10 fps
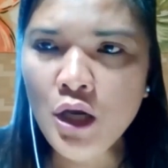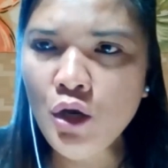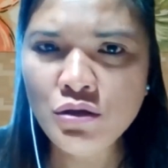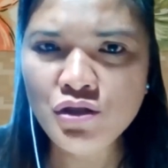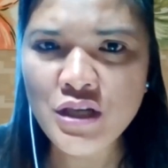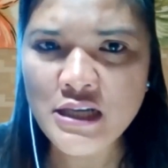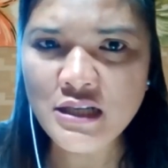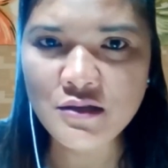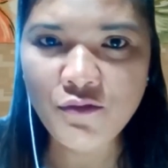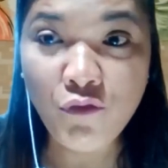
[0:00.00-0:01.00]
not
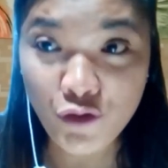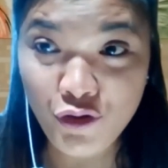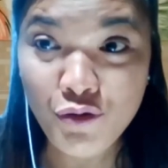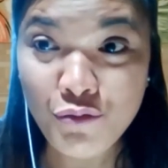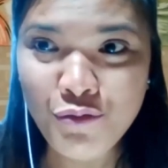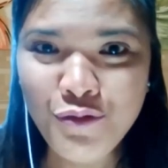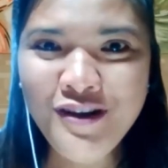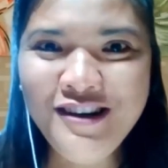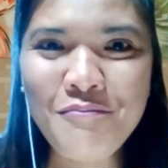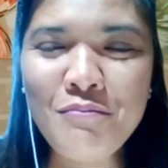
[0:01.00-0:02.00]
just for you,
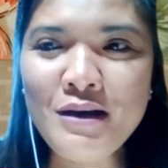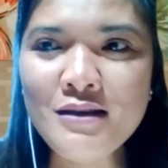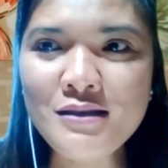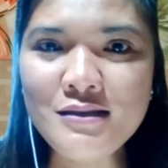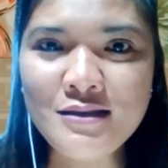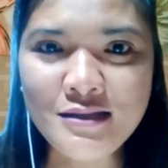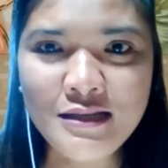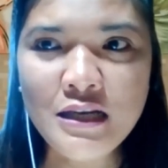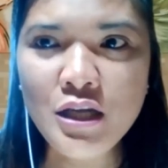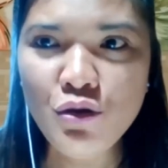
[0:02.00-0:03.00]
but
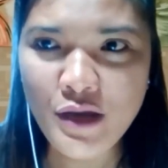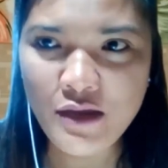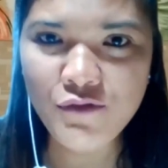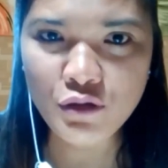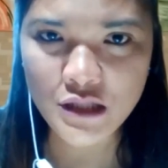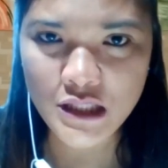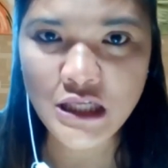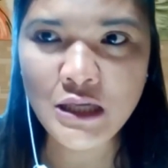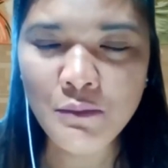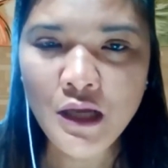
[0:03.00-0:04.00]
certainly you have your
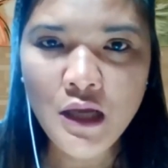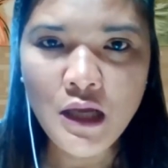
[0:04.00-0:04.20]
team,